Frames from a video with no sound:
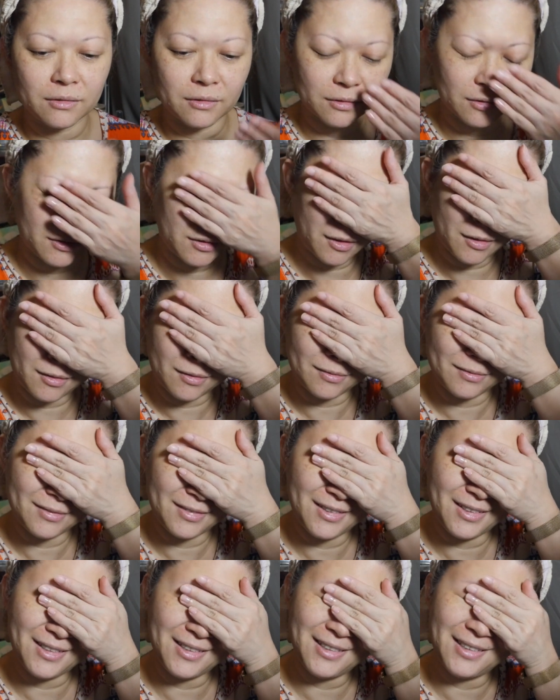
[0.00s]
So
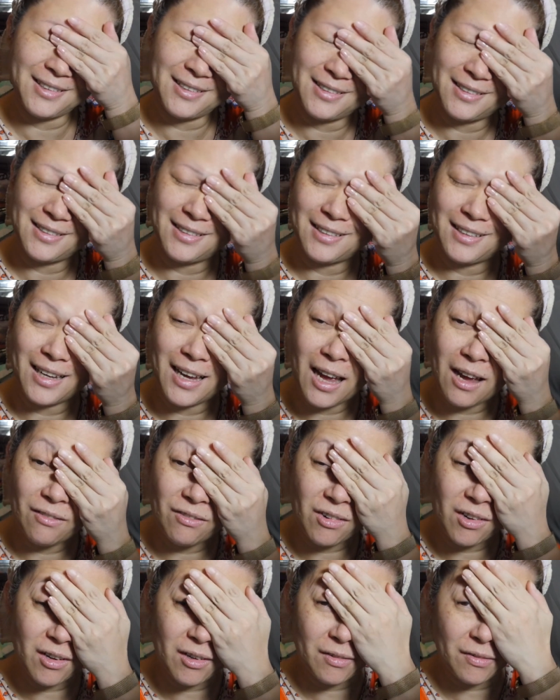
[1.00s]
I have
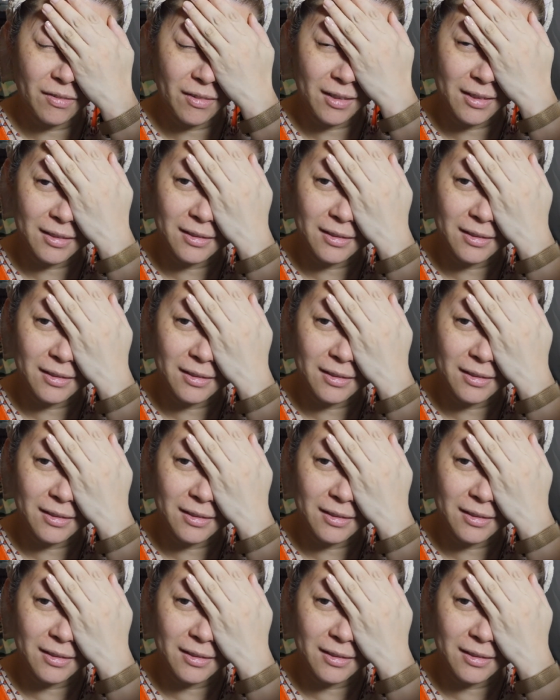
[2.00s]
a lot of